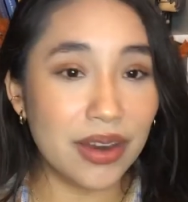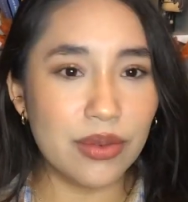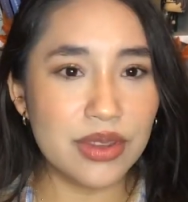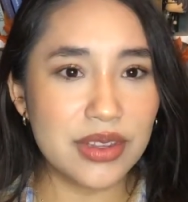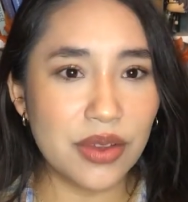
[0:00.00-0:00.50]
It
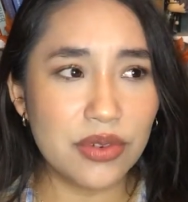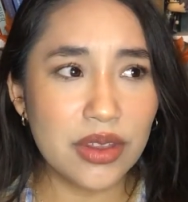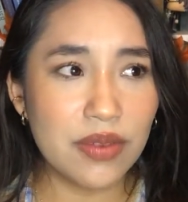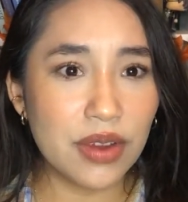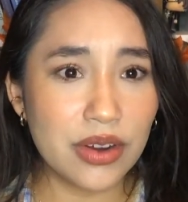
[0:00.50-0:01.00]
was
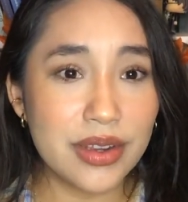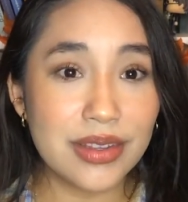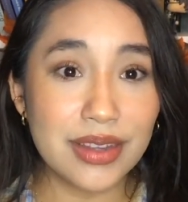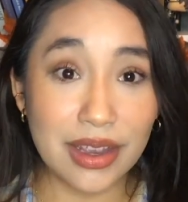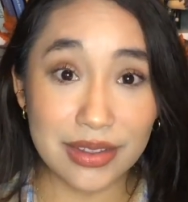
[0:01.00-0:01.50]
definitely very
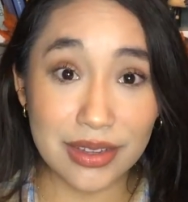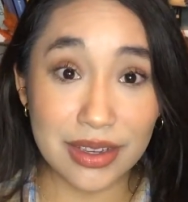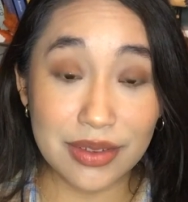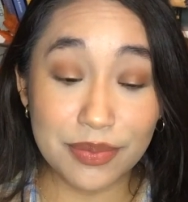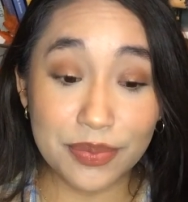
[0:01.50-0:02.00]

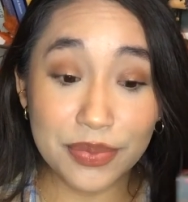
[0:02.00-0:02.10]
sexy.